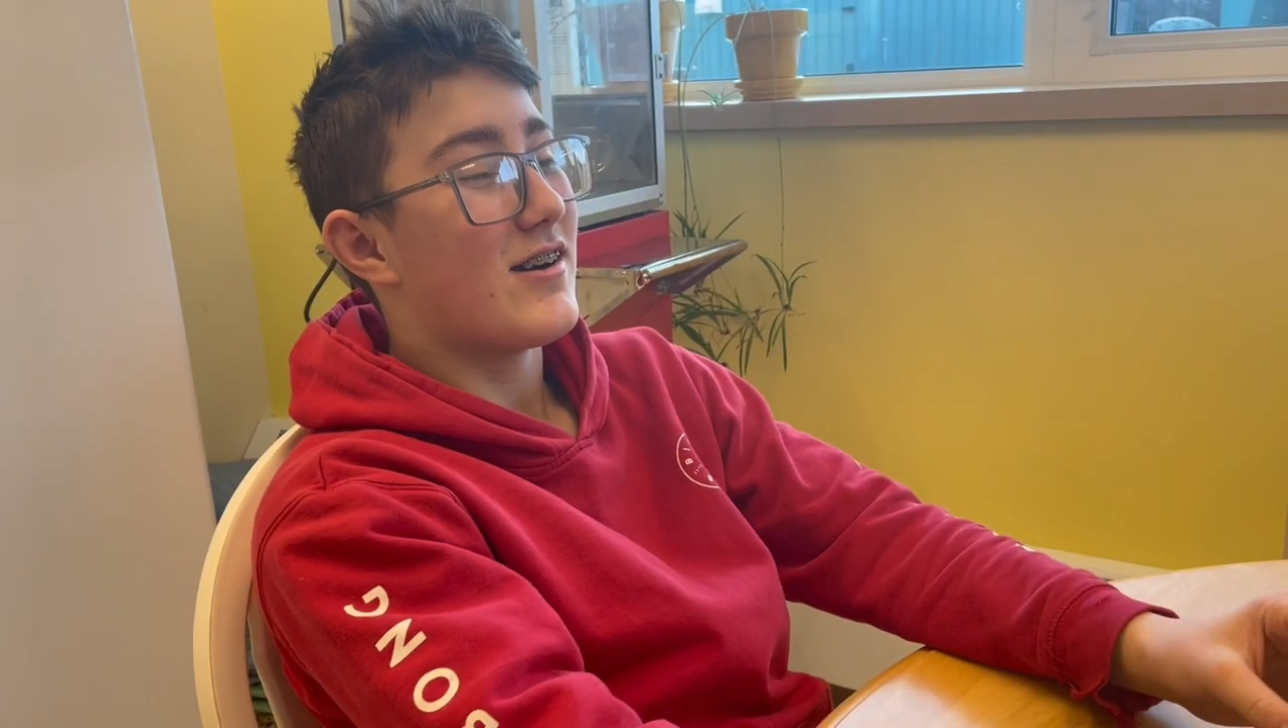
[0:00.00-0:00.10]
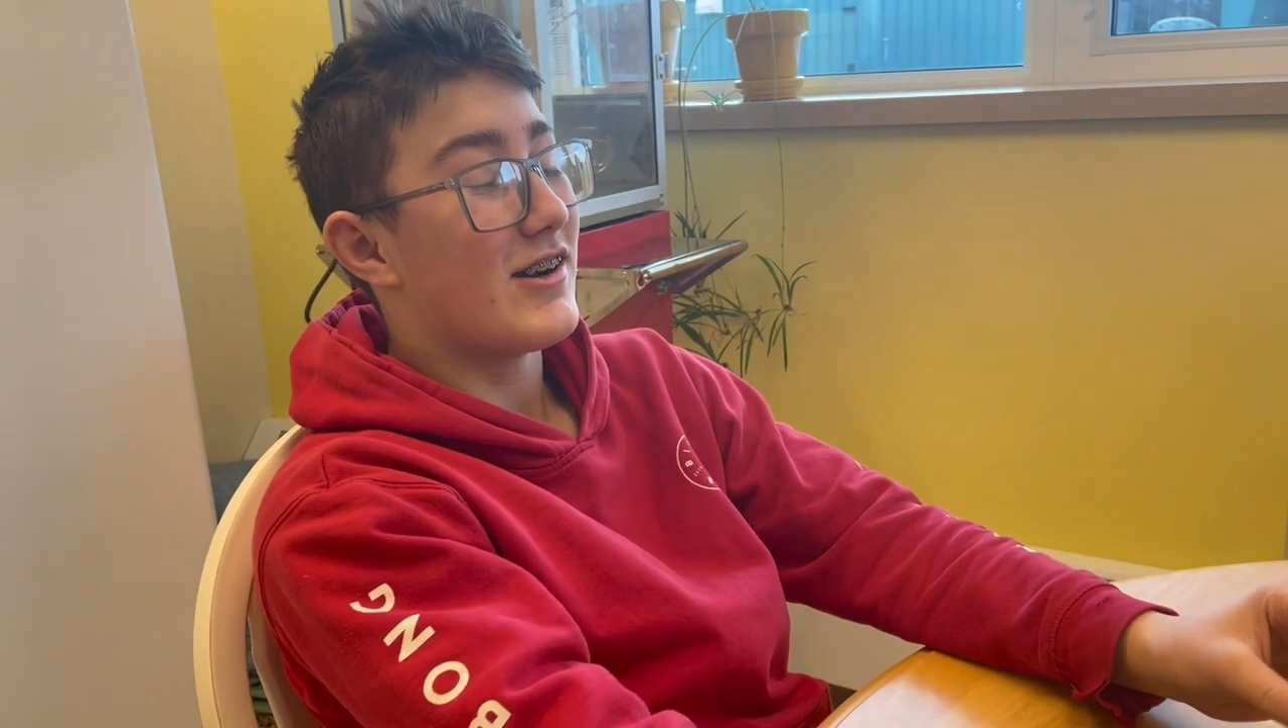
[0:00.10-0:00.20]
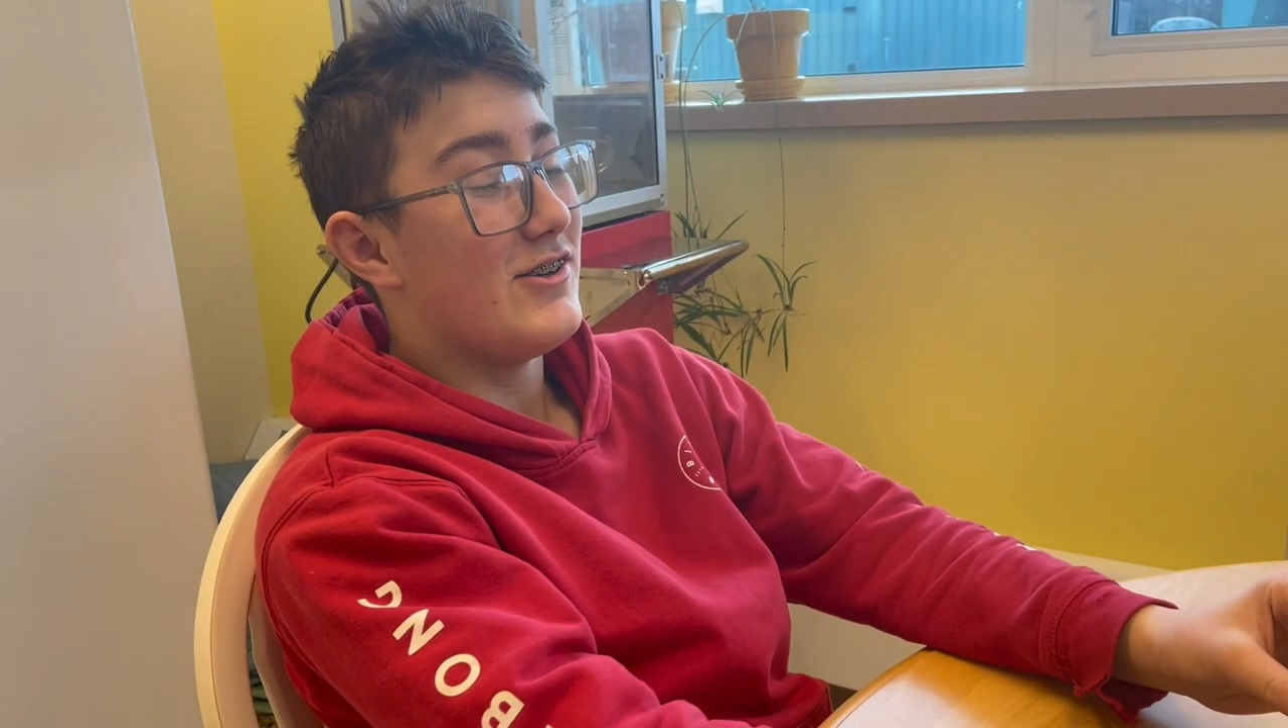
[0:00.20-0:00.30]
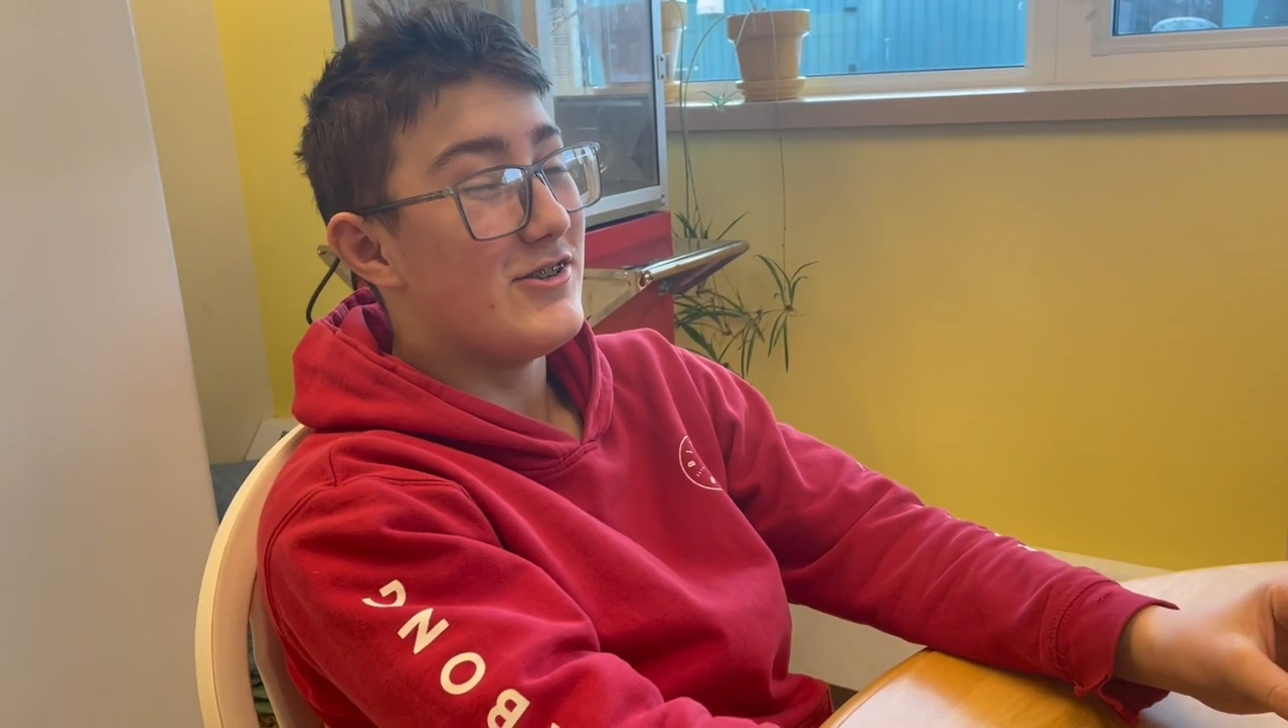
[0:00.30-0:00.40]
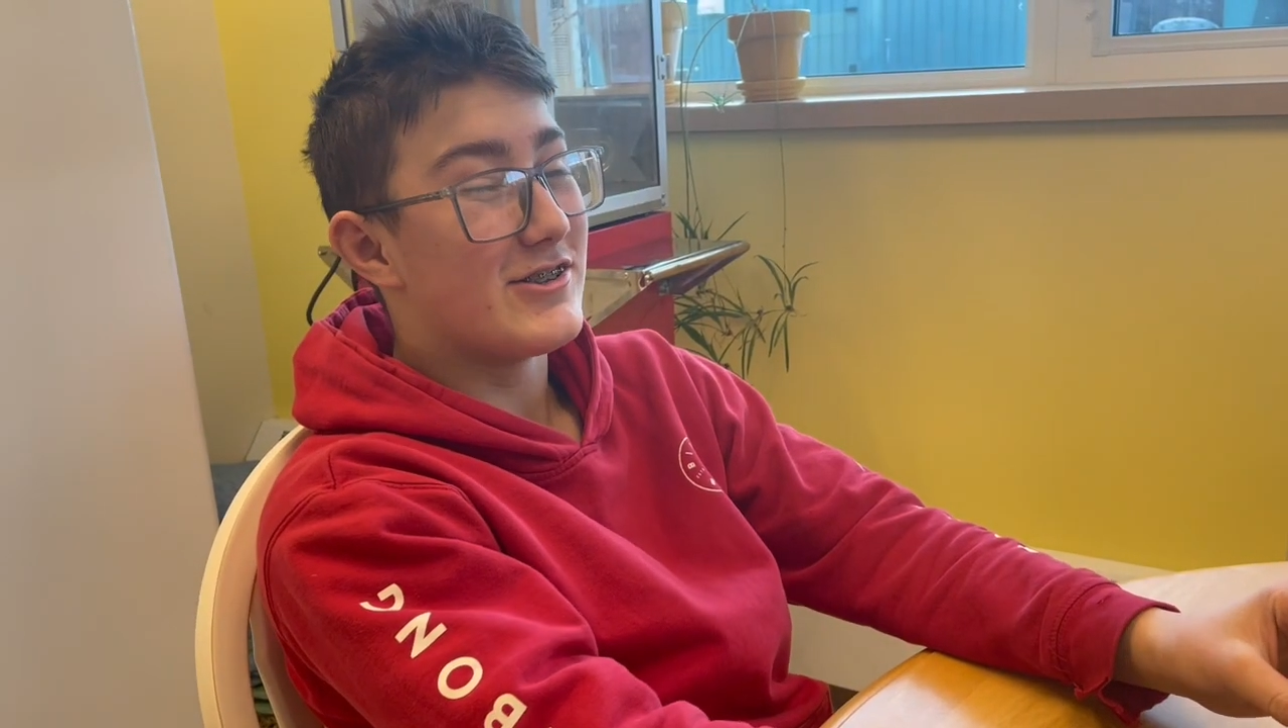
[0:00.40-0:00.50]
Are
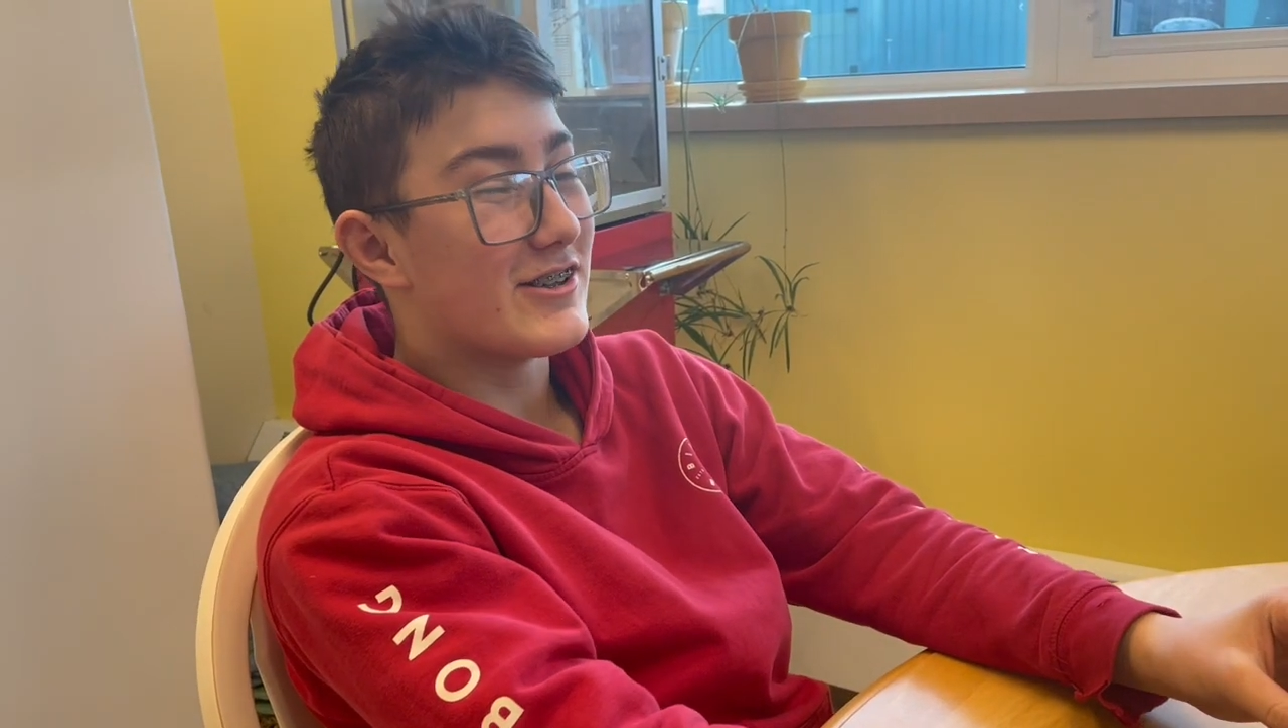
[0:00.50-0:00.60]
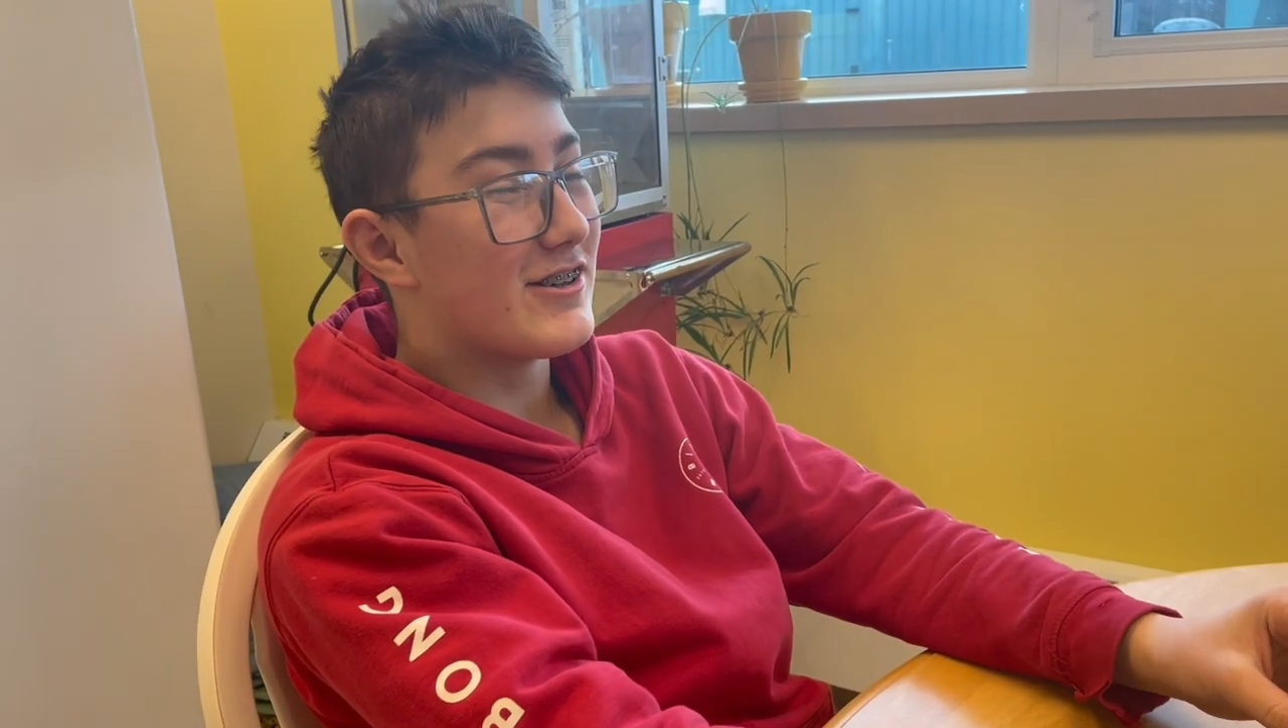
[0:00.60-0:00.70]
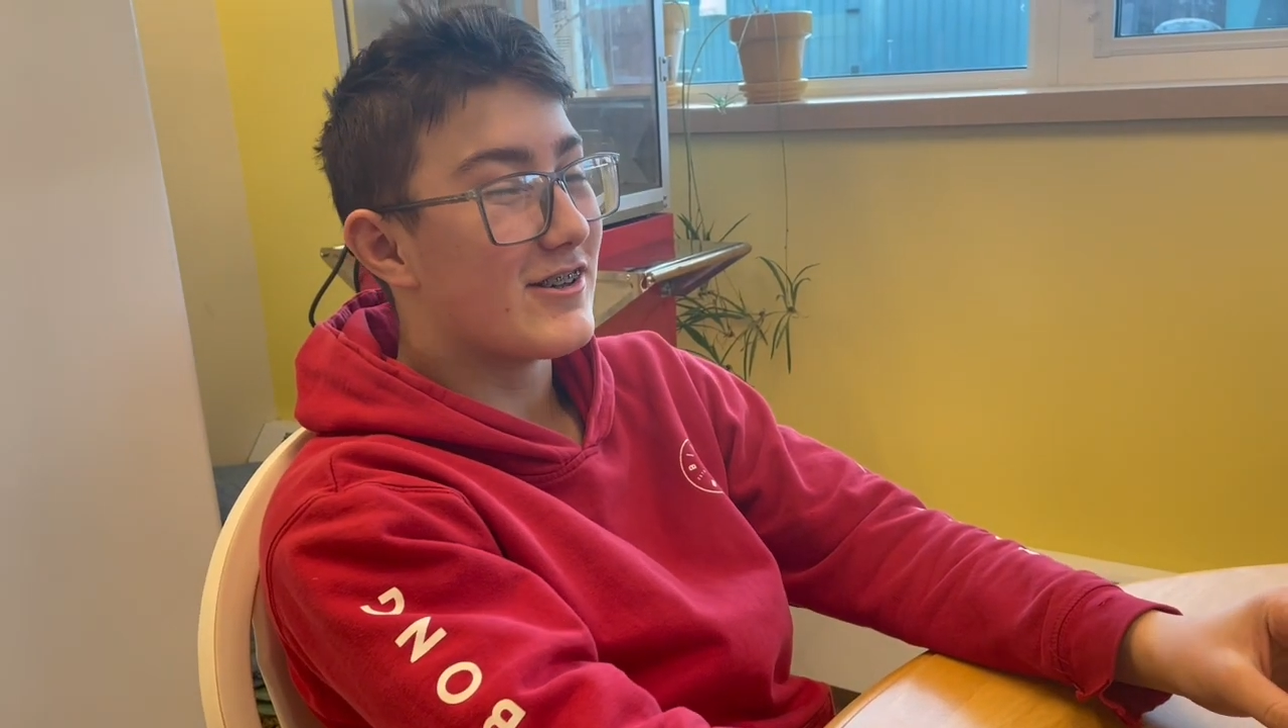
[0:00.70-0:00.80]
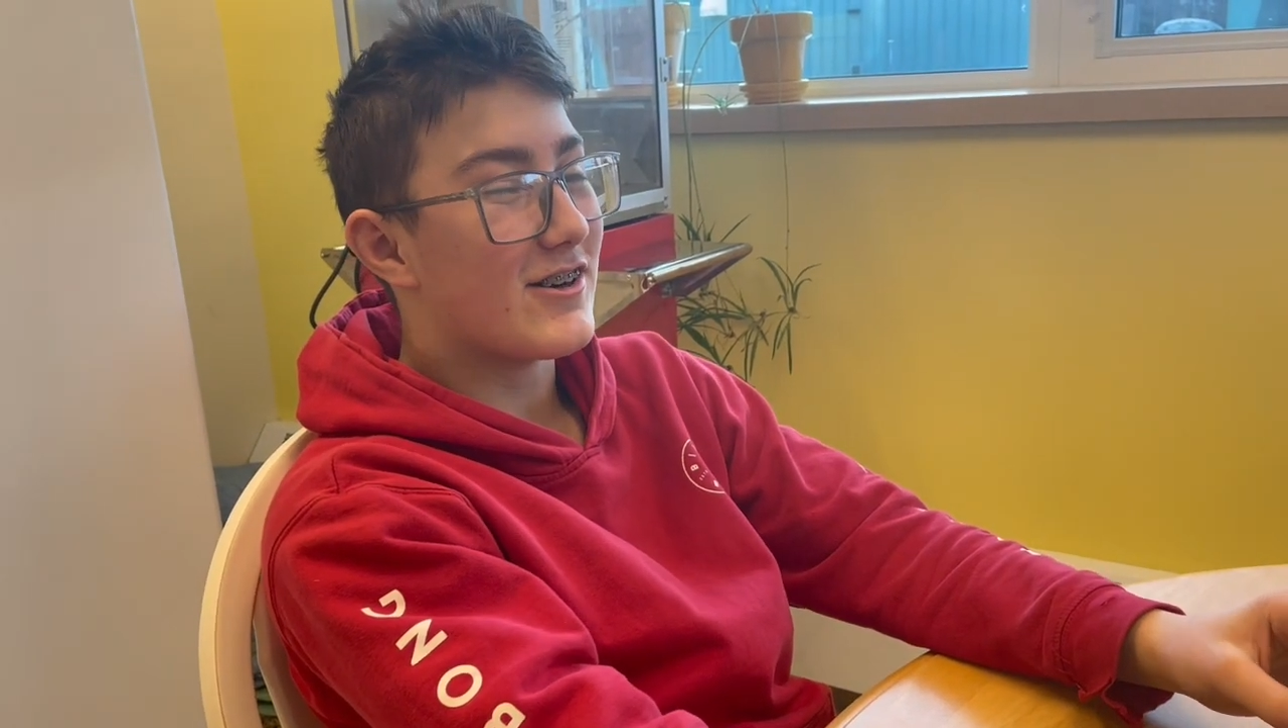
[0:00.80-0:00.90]
you sure?